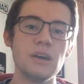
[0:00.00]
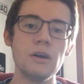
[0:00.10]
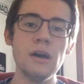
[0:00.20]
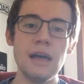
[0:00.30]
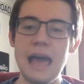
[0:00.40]

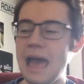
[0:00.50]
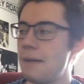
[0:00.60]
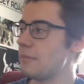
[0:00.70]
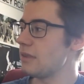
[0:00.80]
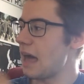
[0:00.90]
here.
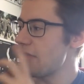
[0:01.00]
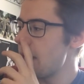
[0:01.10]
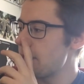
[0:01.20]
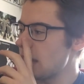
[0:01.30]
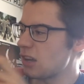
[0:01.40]
Like,
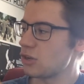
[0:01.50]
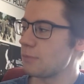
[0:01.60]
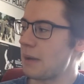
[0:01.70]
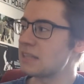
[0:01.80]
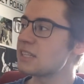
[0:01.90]
they'd be like a
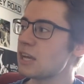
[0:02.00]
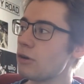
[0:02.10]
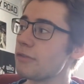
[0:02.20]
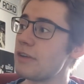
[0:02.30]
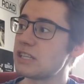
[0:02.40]
good band to
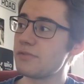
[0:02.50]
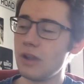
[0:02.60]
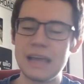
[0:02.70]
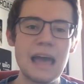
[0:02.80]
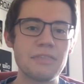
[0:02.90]
kick off the
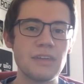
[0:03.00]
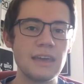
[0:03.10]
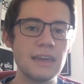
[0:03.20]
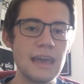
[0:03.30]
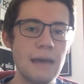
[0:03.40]
festival, like I
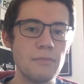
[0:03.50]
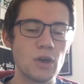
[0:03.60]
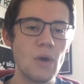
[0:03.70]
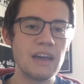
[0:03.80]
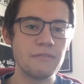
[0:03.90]
think, and
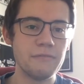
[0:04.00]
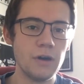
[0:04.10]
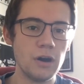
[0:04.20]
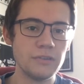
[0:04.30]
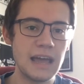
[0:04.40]
they're quite
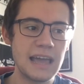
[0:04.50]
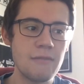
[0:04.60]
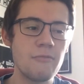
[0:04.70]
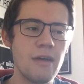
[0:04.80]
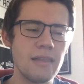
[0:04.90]
fun. Like
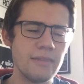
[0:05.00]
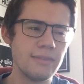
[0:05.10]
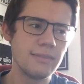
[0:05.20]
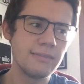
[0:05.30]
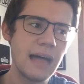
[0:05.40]

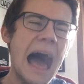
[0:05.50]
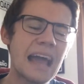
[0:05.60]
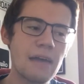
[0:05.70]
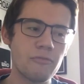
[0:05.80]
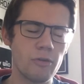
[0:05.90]

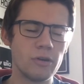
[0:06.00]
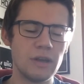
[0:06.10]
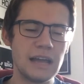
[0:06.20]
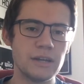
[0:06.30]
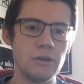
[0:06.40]

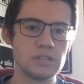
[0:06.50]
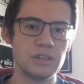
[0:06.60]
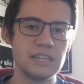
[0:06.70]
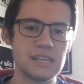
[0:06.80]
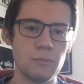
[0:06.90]
everyone like knows
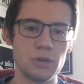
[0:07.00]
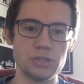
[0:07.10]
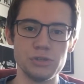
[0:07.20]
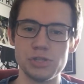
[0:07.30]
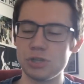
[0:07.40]
at least like one
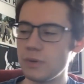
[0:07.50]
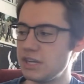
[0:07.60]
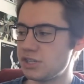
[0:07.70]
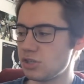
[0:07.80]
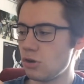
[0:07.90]
or two
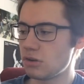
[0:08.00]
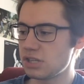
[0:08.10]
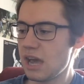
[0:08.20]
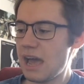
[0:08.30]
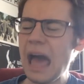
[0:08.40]
Squeeze
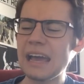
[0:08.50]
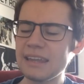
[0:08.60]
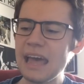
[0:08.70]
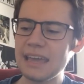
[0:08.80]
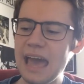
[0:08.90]
songs. Like,
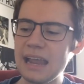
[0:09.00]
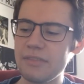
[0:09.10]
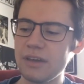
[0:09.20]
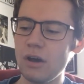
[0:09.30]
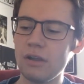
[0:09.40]
I'm like, yeah,
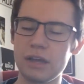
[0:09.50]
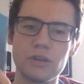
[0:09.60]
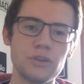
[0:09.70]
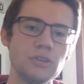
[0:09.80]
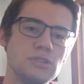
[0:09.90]
like they are
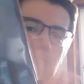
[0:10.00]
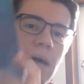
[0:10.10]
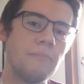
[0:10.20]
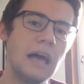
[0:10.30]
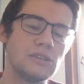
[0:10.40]
like a good
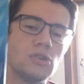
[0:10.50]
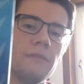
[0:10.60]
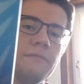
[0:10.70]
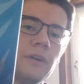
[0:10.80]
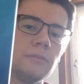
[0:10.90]
and like
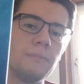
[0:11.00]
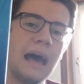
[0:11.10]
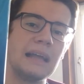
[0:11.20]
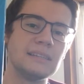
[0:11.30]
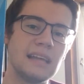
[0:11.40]
sort of fun
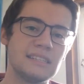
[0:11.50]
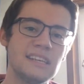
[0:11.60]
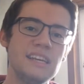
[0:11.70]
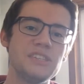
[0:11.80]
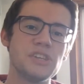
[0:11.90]
band like
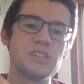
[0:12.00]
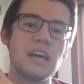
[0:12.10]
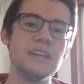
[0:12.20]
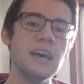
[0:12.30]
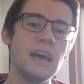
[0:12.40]
to ease us
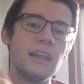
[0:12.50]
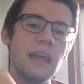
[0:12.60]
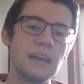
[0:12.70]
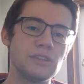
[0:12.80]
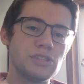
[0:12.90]
in
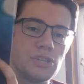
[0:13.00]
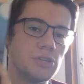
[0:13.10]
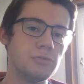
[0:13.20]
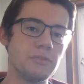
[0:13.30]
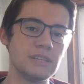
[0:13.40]
like
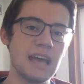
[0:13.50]
to the